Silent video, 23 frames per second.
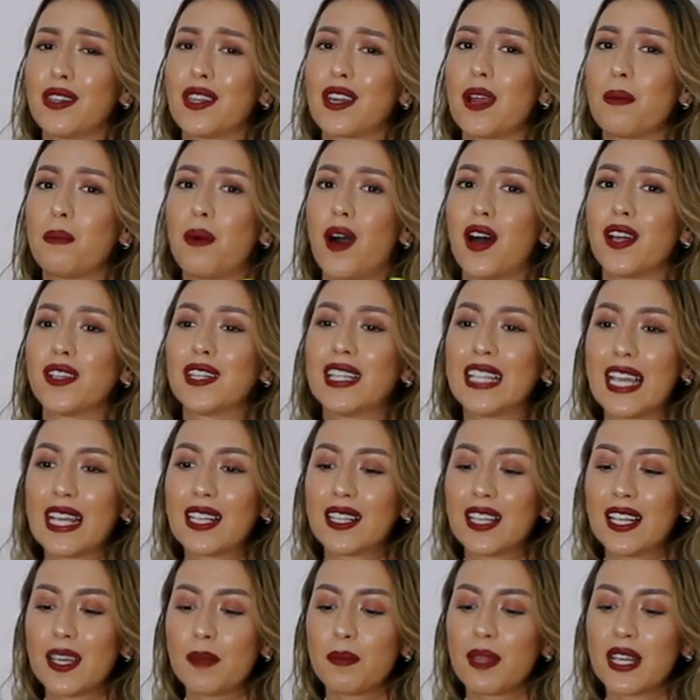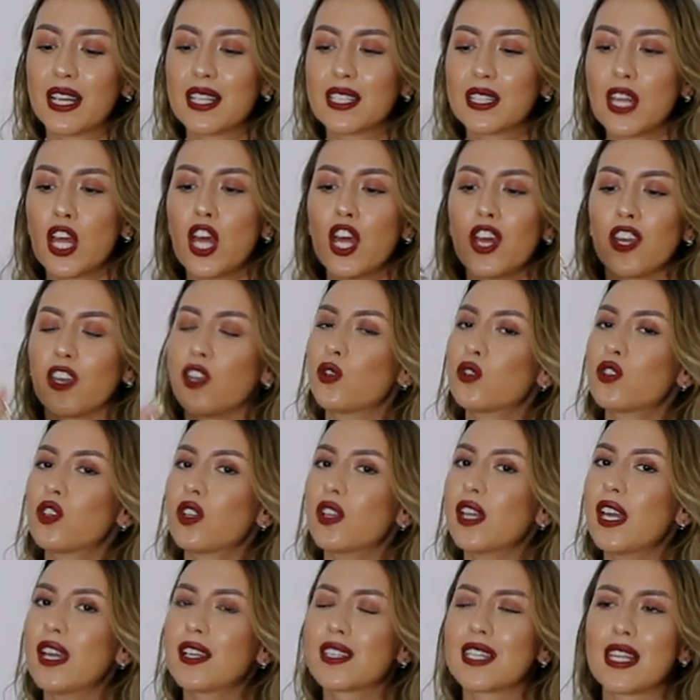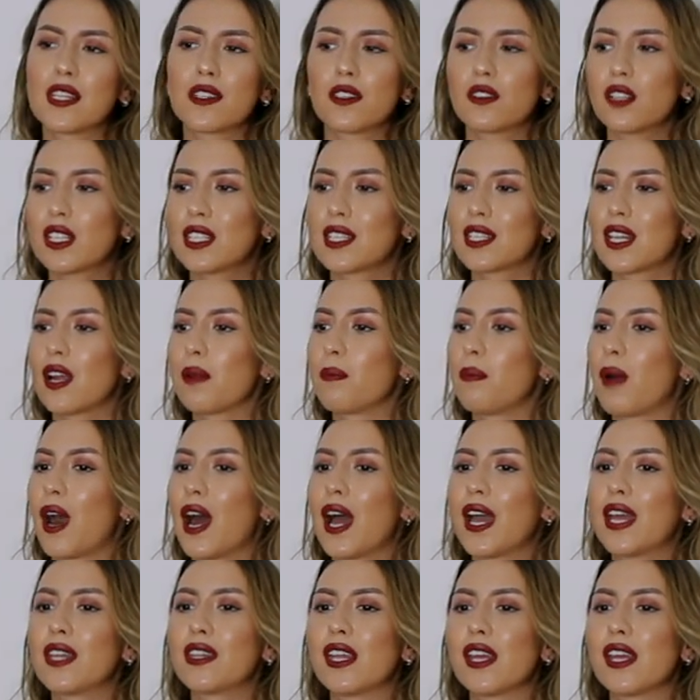that I bought lately because usually accessories that I buy,